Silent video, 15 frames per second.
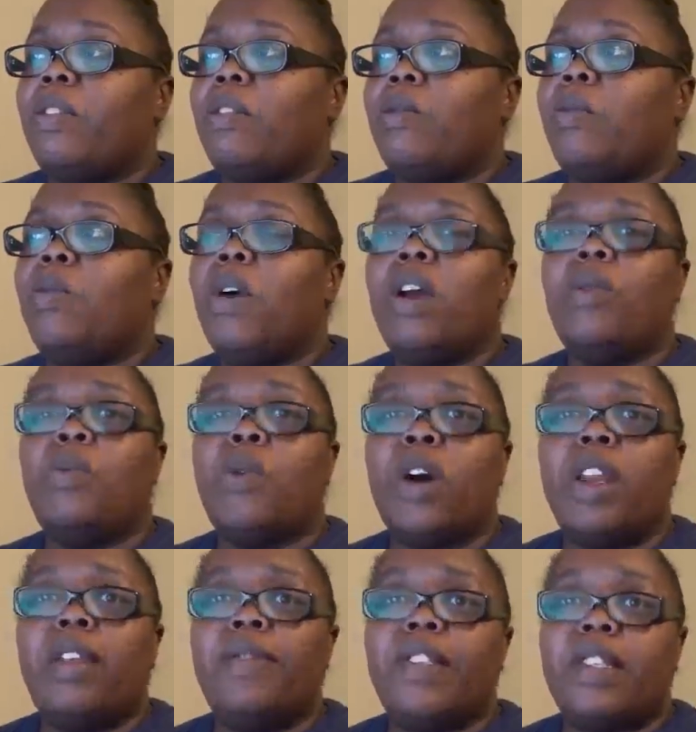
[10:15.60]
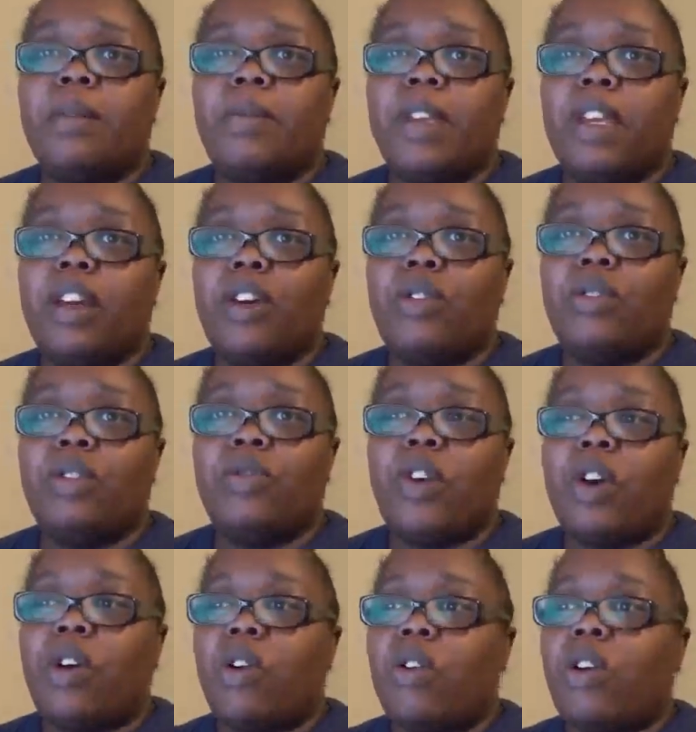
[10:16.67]
what if something goes
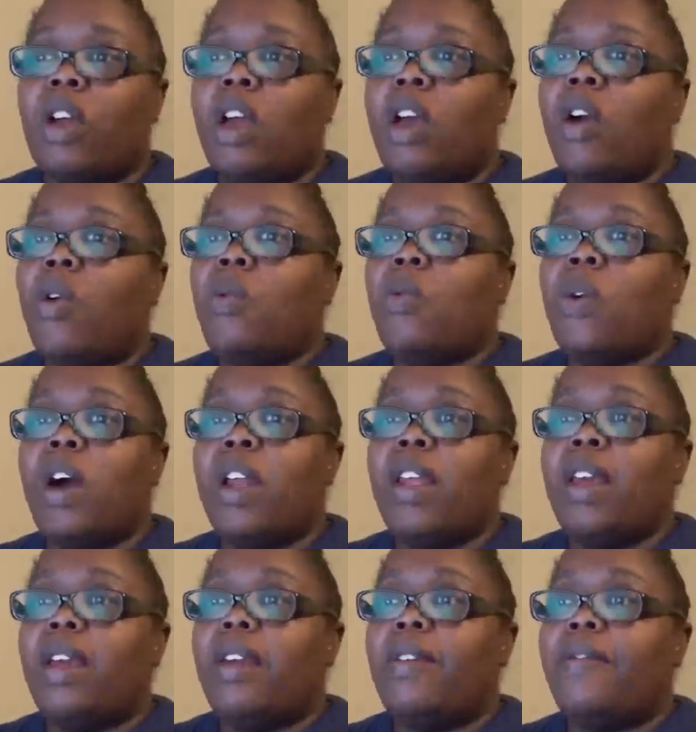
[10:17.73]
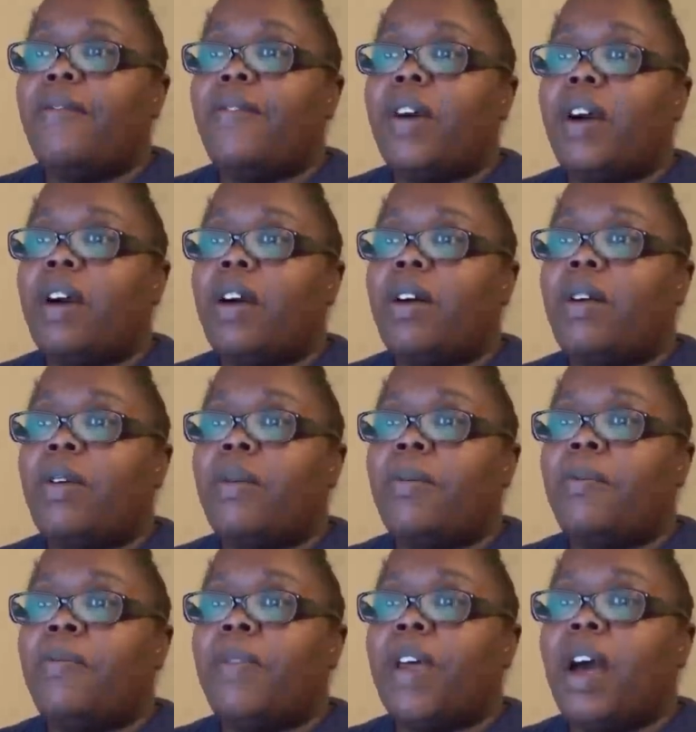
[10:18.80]
wrong? What if I'm